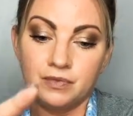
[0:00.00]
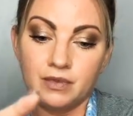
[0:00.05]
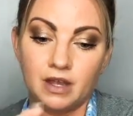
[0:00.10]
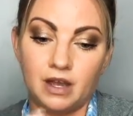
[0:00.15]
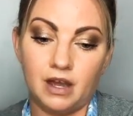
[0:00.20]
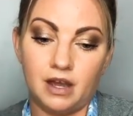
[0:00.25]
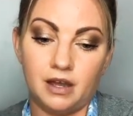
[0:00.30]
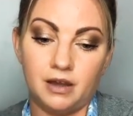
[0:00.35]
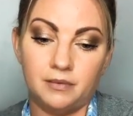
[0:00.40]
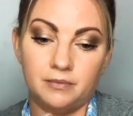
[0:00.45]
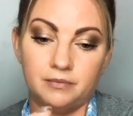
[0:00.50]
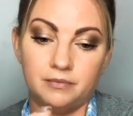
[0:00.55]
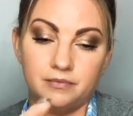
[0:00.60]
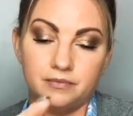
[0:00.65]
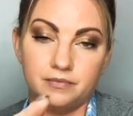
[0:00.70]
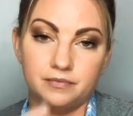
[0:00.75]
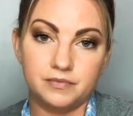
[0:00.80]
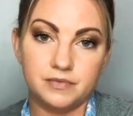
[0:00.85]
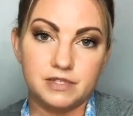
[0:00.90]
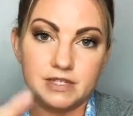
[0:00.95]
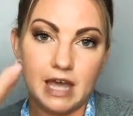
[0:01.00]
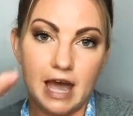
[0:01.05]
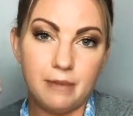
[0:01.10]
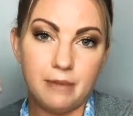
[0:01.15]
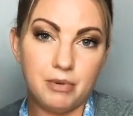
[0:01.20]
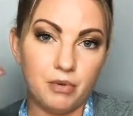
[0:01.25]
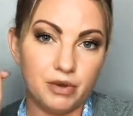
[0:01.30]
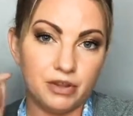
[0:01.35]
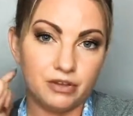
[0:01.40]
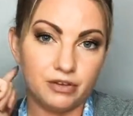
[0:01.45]
tap
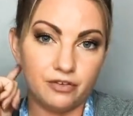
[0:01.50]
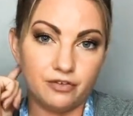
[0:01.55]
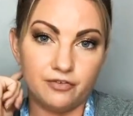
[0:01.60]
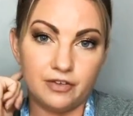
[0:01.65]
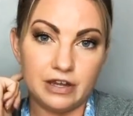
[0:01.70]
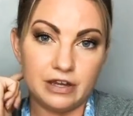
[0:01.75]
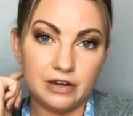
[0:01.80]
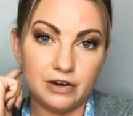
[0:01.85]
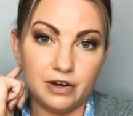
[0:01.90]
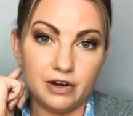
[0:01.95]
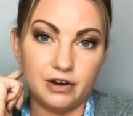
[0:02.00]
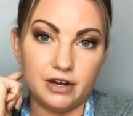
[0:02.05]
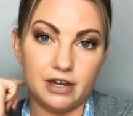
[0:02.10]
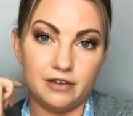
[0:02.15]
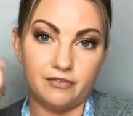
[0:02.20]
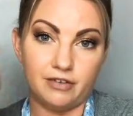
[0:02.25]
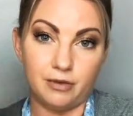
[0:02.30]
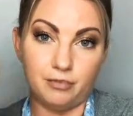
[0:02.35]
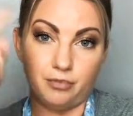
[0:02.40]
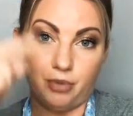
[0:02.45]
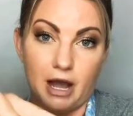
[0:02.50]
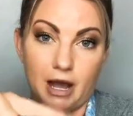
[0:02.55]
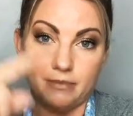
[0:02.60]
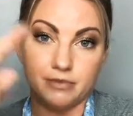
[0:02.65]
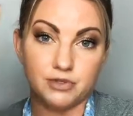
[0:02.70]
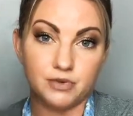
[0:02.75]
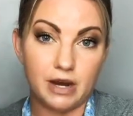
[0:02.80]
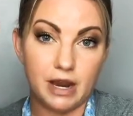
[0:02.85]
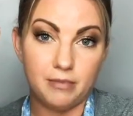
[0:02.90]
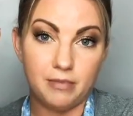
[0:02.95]
it with your finger, if it
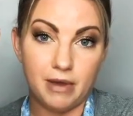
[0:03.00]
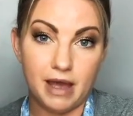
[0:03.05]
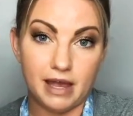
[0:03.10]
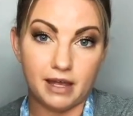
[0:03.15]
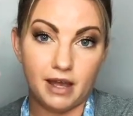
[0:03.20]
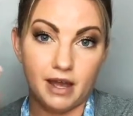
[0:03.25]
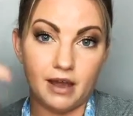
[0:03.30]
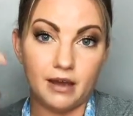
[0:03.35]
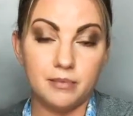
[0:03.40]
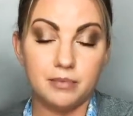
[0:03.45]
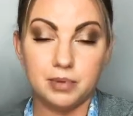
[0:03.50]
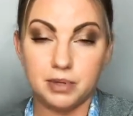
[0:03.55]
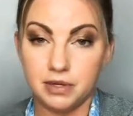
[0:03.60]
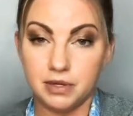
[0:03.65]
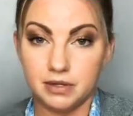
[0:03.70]
pops right back up,